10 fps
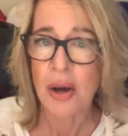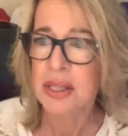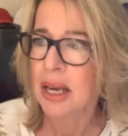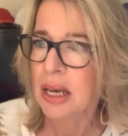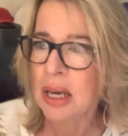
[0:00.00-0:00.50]
I
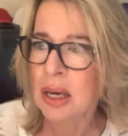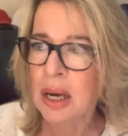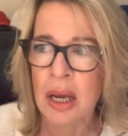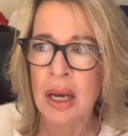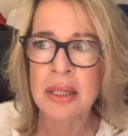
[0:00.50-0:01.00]
was like,
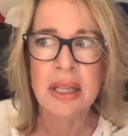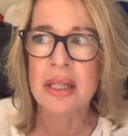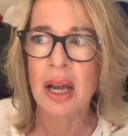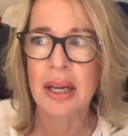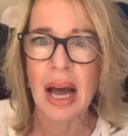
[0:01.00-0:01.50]
is
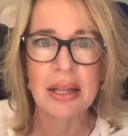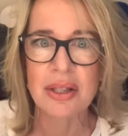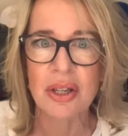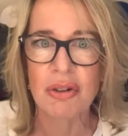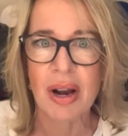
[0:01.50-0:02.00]
this like
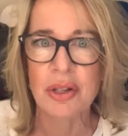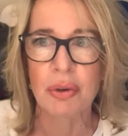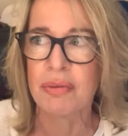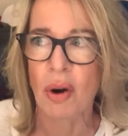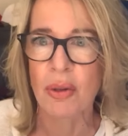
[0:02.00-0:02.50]
Hansel and
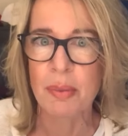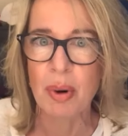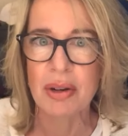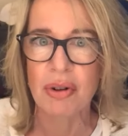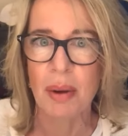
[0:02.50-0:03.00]
Gretel, follow the
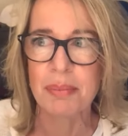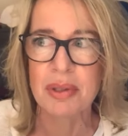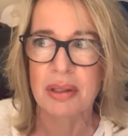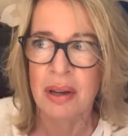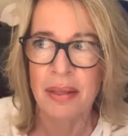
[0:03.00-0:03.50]

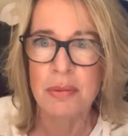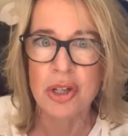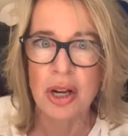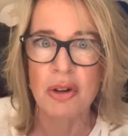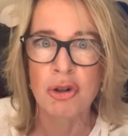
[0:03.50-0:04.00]
breadcrumbs? Like there
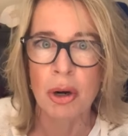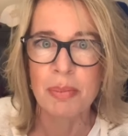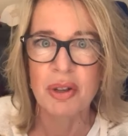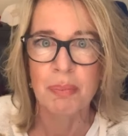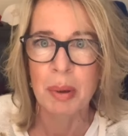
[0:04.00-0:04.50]
was like
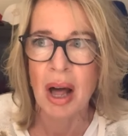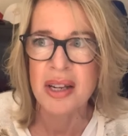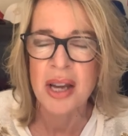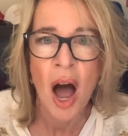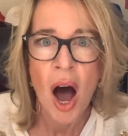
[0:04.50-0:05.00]
drips of
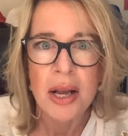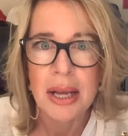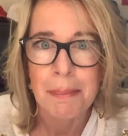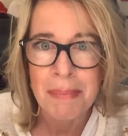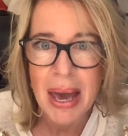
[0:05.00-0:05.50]
blood. I
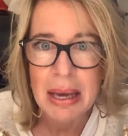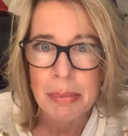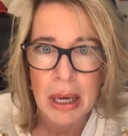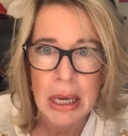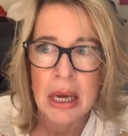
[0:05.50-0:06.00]
was like,
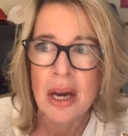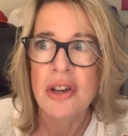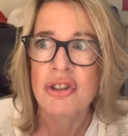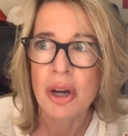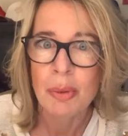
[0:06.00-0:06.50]
maybe
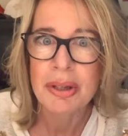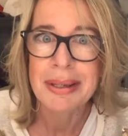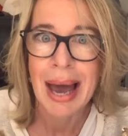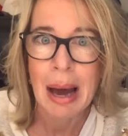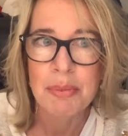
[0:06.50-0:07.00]

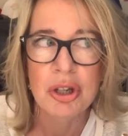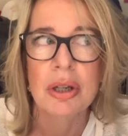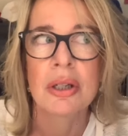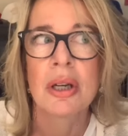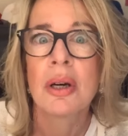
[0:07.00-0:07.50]
someone's
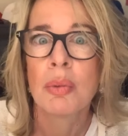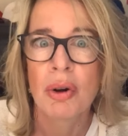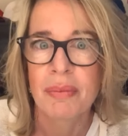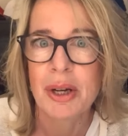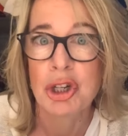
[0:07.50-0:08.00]
captured
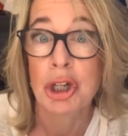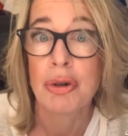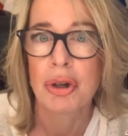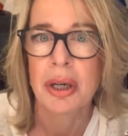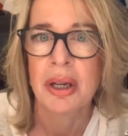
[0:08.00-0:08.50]
one of my
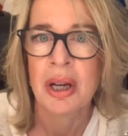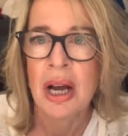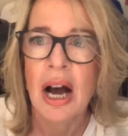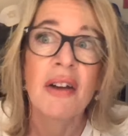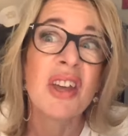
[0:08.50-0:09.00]
children
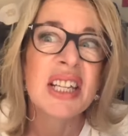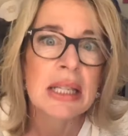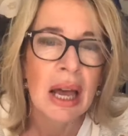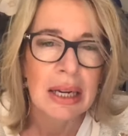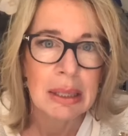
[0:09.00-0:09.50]
and they're
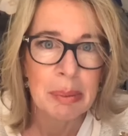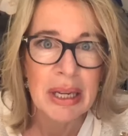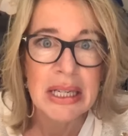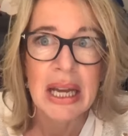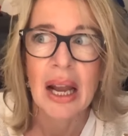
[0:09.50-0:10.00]
slightly
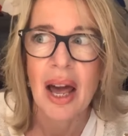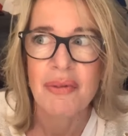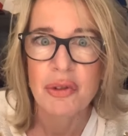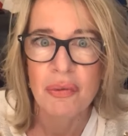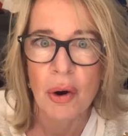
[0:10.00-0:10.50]
bleeding and I
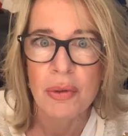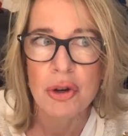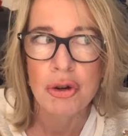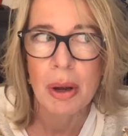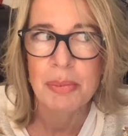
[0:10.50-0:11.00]
have to follow
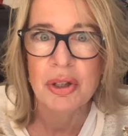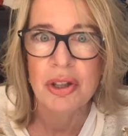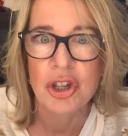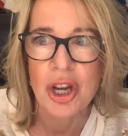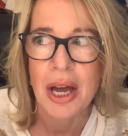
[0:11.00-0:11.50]
the drips
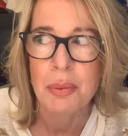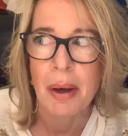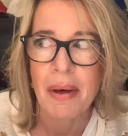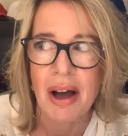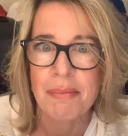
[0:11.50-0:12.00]
to the
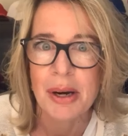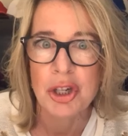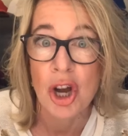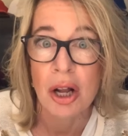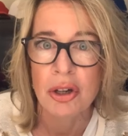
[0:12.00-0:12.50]
shed where I'll have
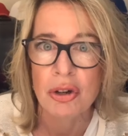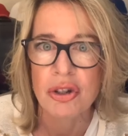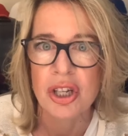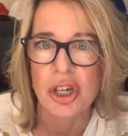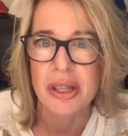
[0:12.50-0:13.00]
my child
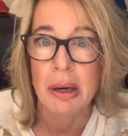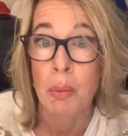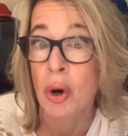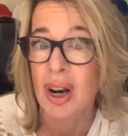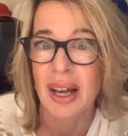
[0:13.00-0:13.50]
hostage and
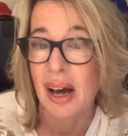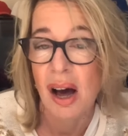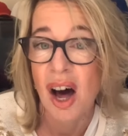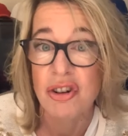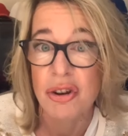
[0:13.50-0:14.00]
they'll want
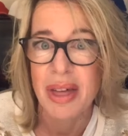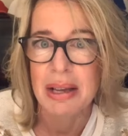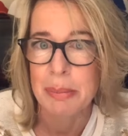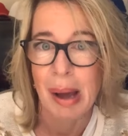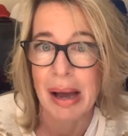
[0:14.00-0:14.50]
like
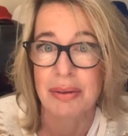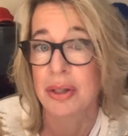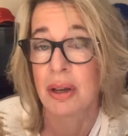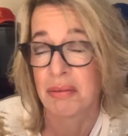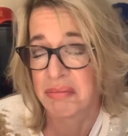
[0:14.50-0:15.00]

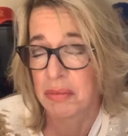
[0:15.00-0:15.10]
£100,000,